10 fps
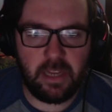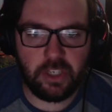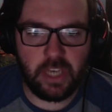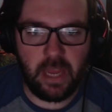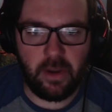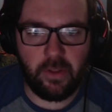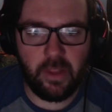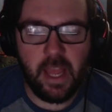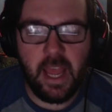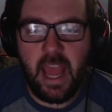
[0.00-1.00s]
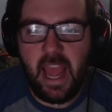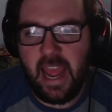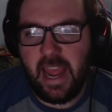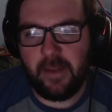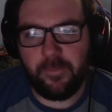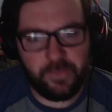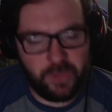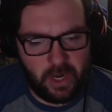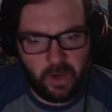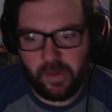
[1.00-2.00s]
channel, and
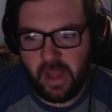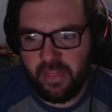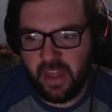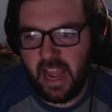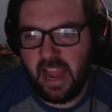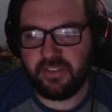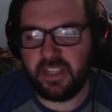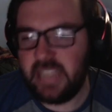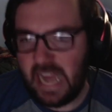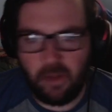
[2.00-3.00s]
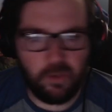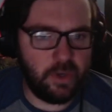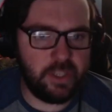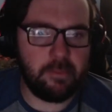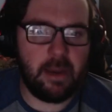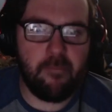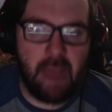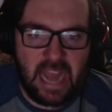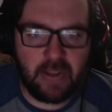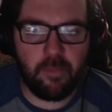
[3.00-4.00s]
and then I have to download it to my
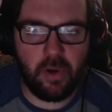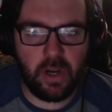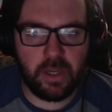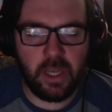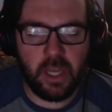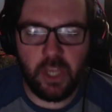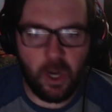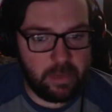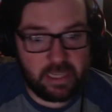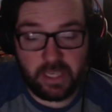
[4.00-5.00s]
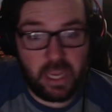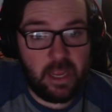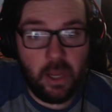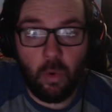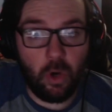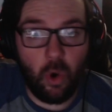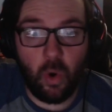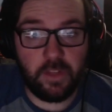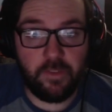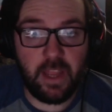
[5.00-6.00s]
MacBook, because I
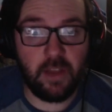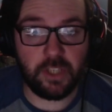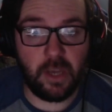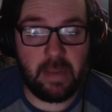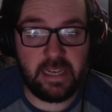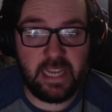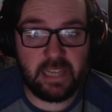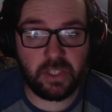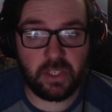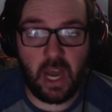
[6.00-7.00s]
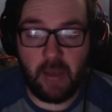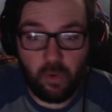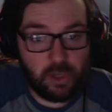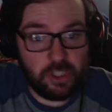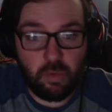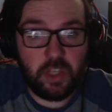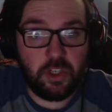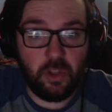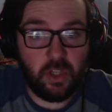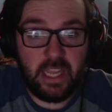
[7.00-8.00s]
record the videos on my desktop, which is what
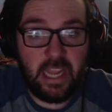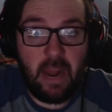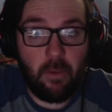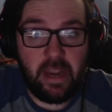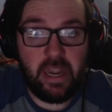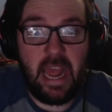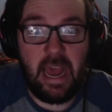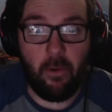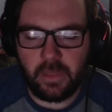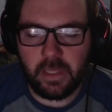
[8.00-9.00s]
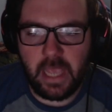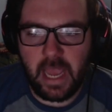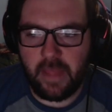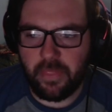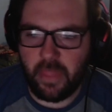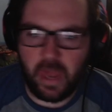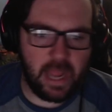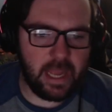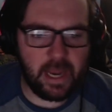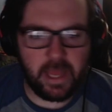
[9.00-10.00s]
you're looking at right now. Yeah, and then
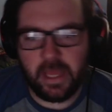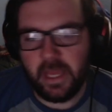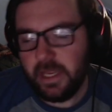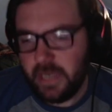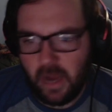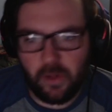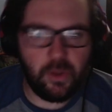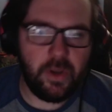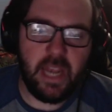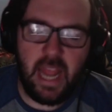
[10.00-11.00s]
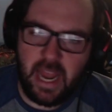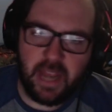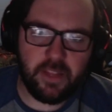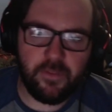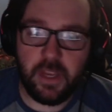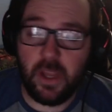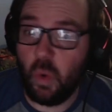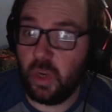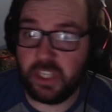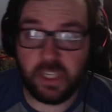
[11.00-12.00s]
I gotta download it, edit the video,
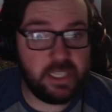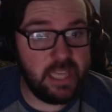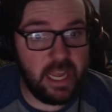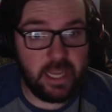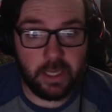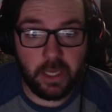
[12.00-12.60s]
which could take